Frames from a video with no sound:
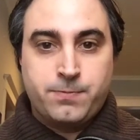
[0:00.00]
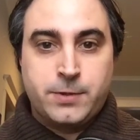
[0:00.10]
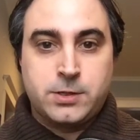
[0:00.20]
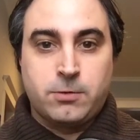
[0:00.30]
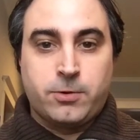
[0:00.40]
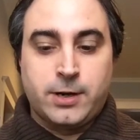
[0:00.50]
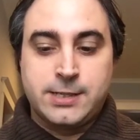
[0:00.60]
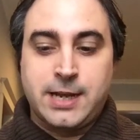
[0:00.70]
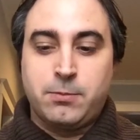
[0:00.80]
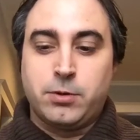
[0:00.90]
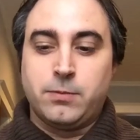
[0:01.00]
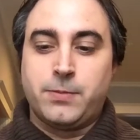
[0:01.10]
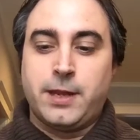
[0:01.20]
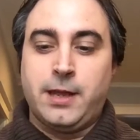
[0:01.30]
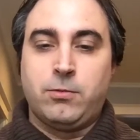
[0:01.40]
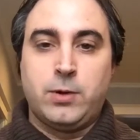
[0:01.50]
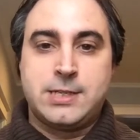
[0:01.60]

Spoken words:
So, for example, if we